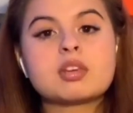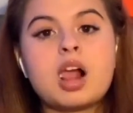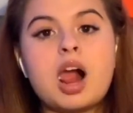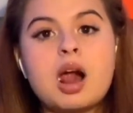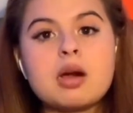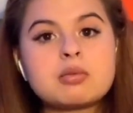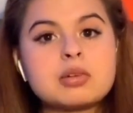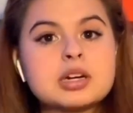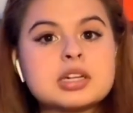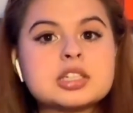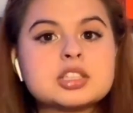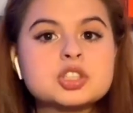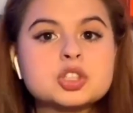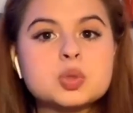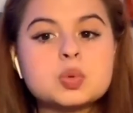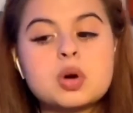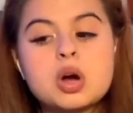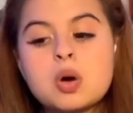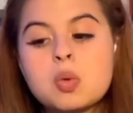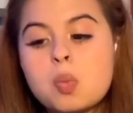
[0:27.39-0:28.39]
I'm gonna
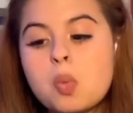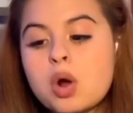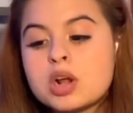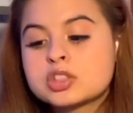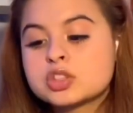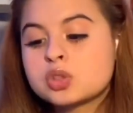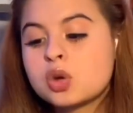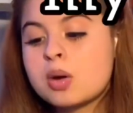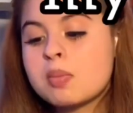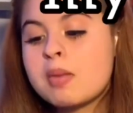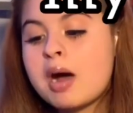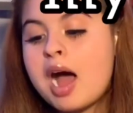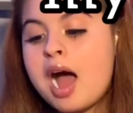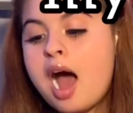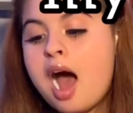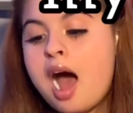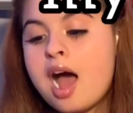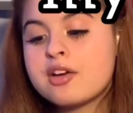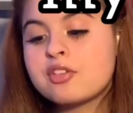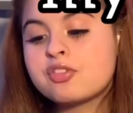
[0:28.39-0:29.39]
do a what's on
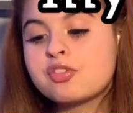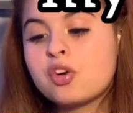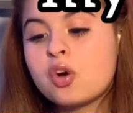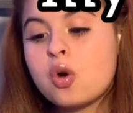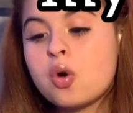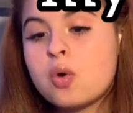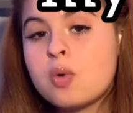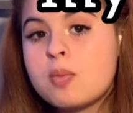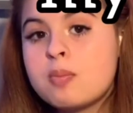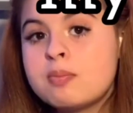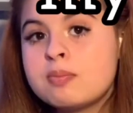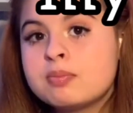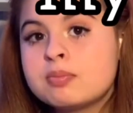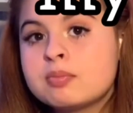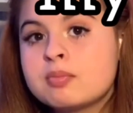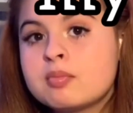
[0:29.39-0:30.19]
my iPhone.